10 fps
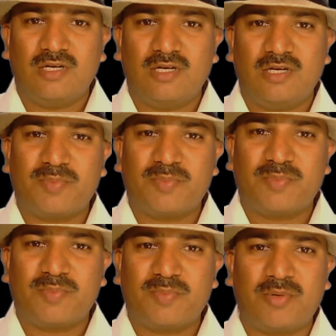inspecting
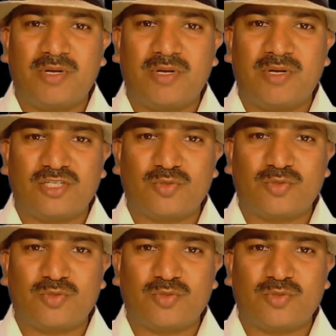and adapting with
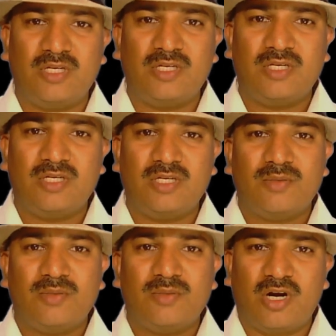respect to the
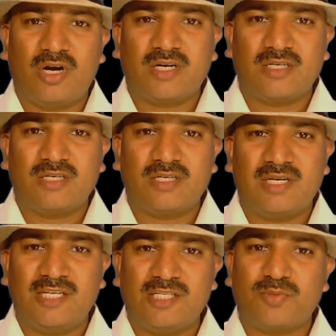product
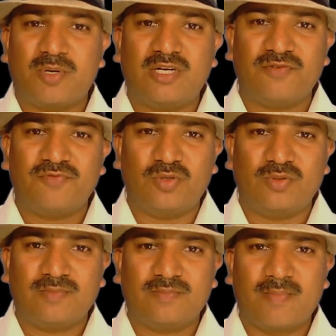in sprint review.
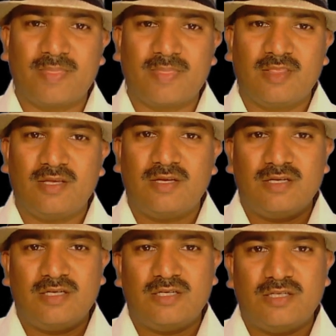
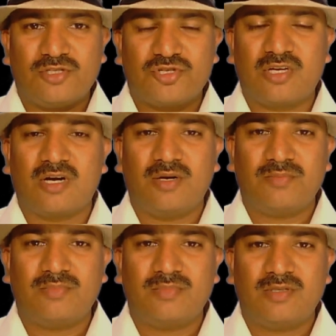
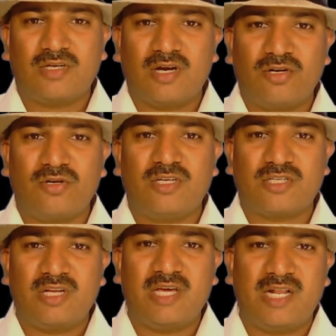Scrum
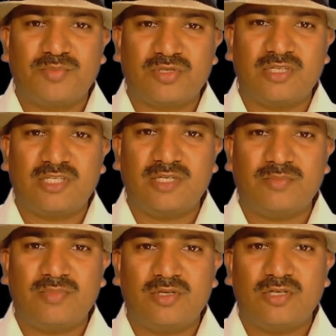continuously helps the team
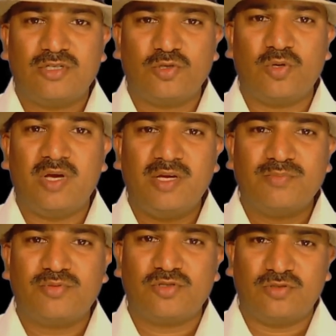to
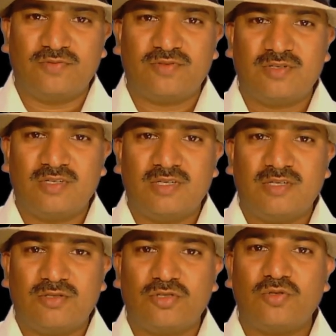improve
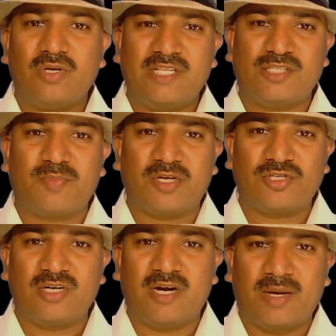through
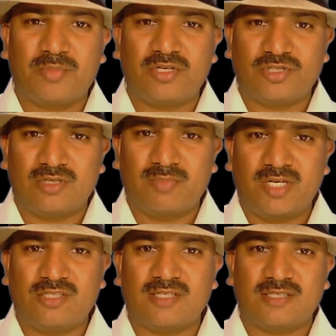inspection adaptation
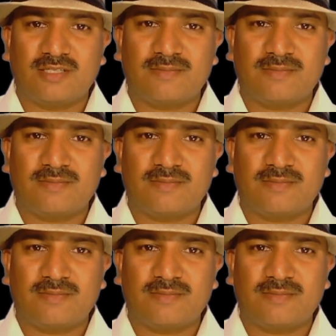mindset.